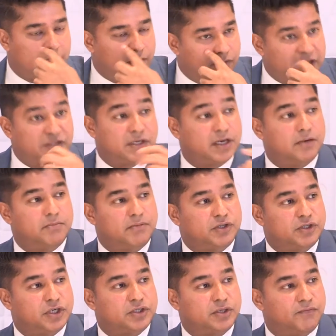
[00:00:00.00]
resident
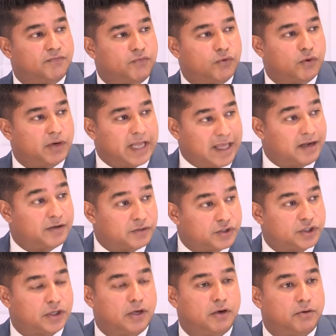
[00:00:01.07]
magician for Ellen's
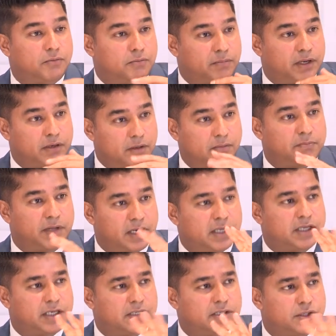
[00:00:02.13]
show, but
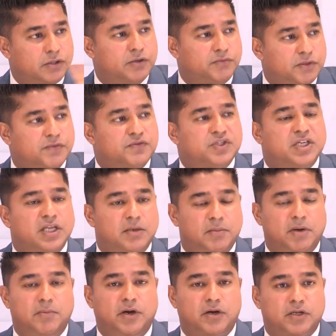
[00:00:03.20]
you've seen him
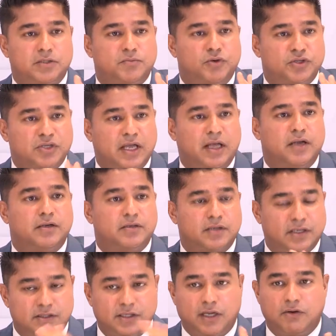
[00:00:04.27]
in America's Most Talent,
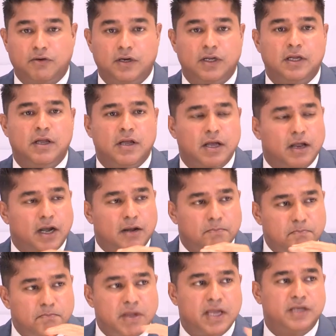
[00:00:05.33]
et cetera. An
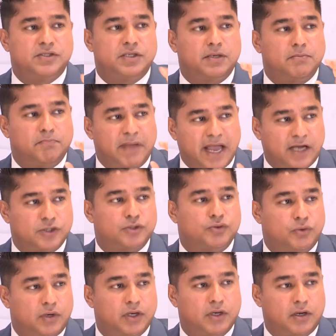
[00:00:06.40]
amazing
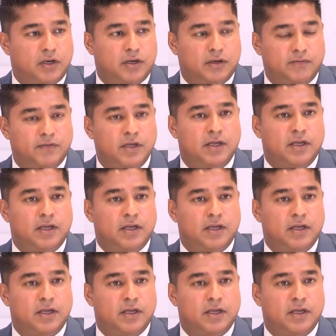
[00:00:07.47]
backstory of,